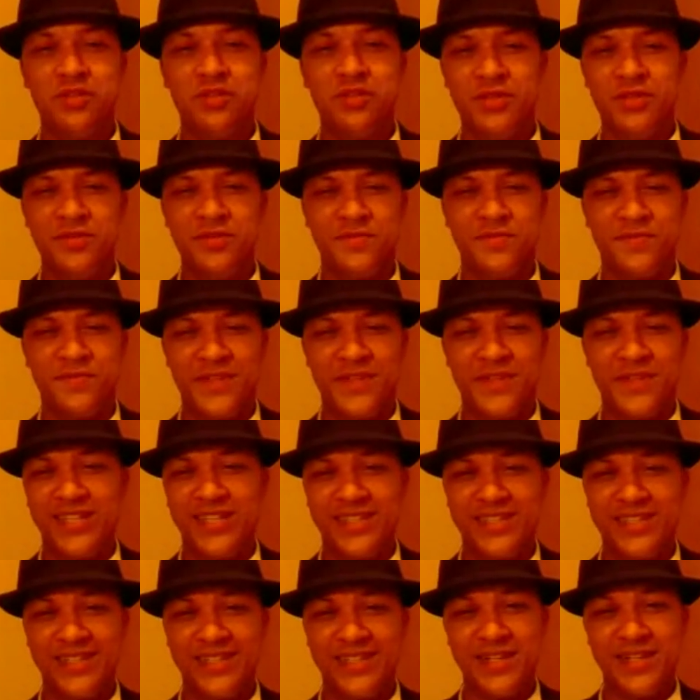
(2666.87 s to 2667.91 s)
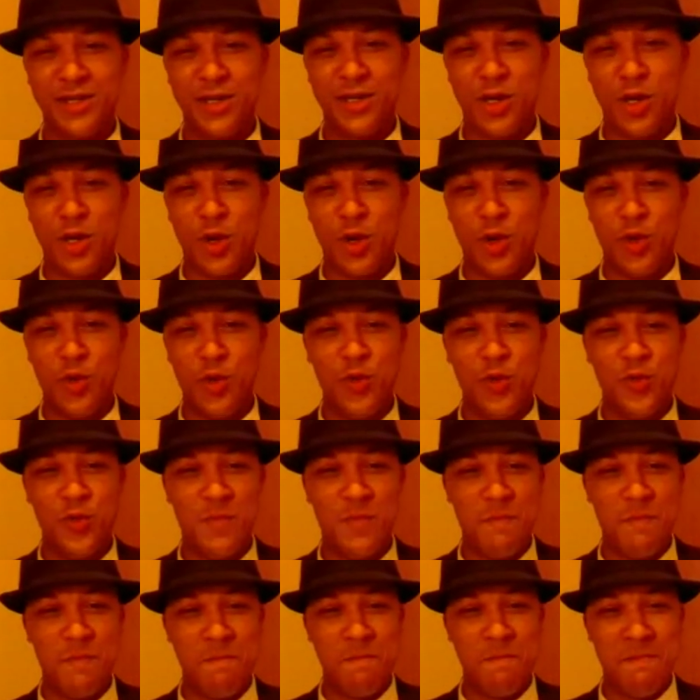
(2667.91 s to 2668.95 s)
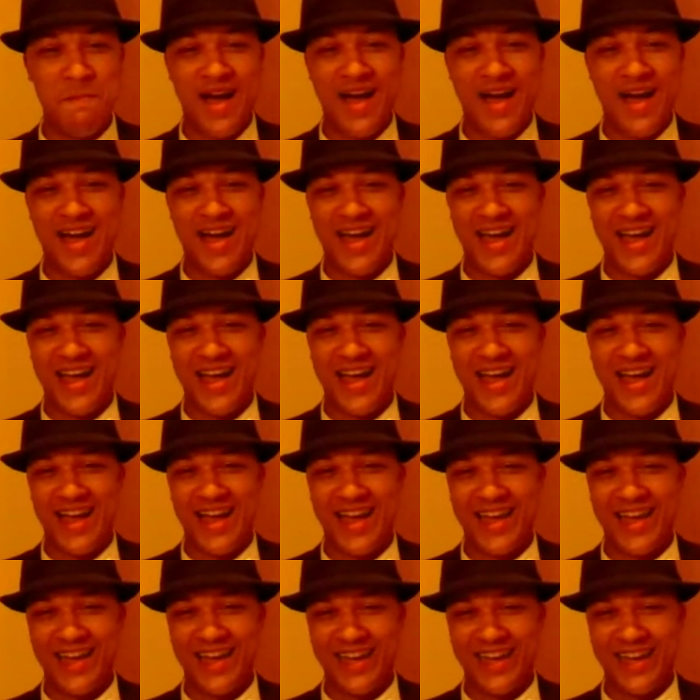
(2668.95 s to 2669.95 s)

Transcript: You evil fiend. Oh, my.